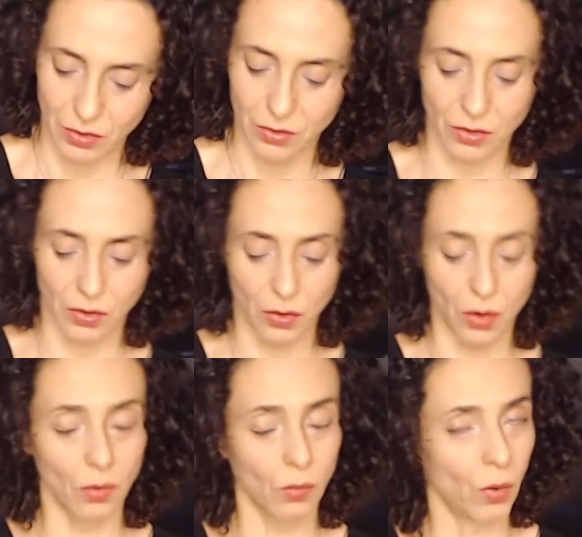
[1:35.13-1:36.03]
So
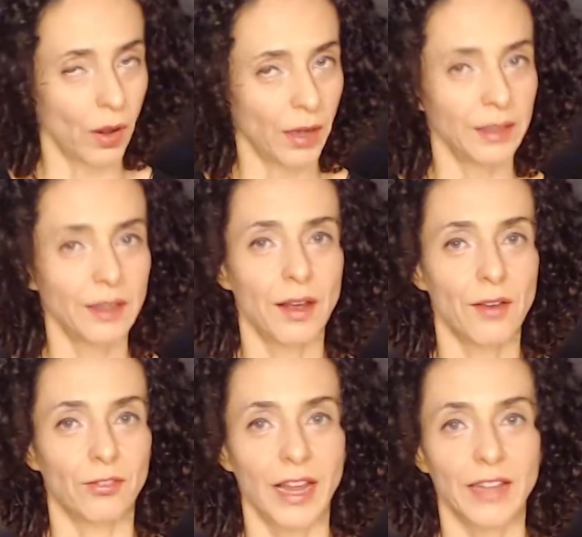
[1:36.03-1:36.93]

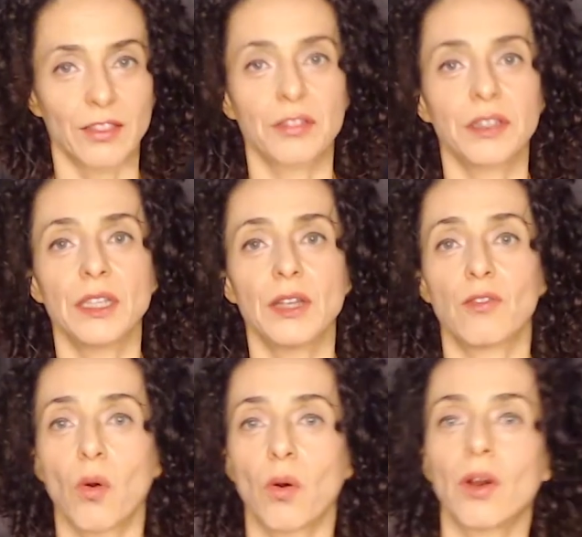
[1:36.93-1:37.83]
1, flat 3,
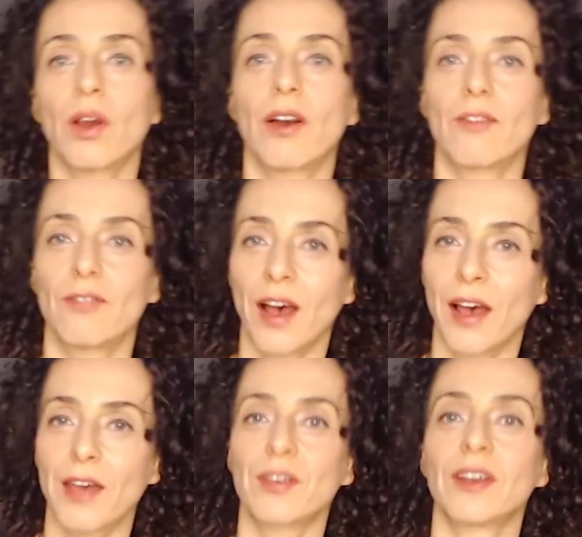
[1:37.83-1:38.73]
4,
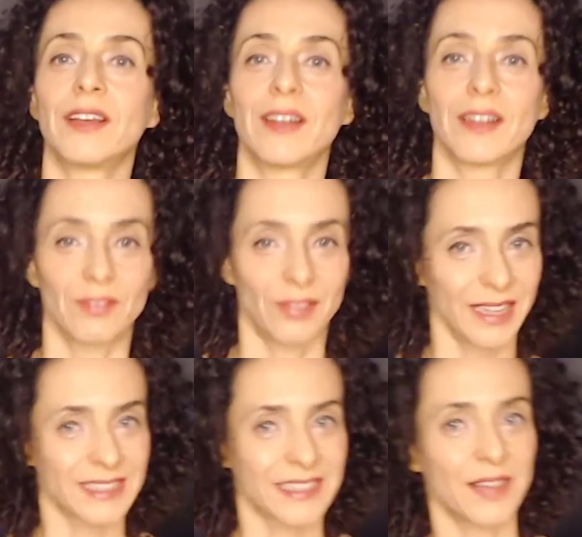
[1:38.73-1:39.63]
5,
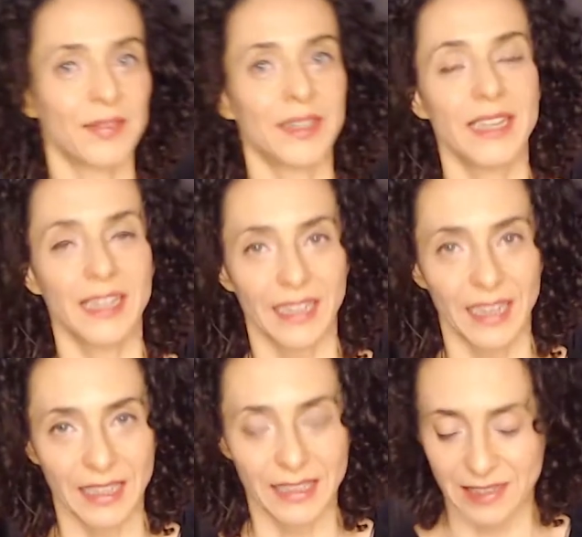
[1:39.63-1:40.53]
flat 7, 8.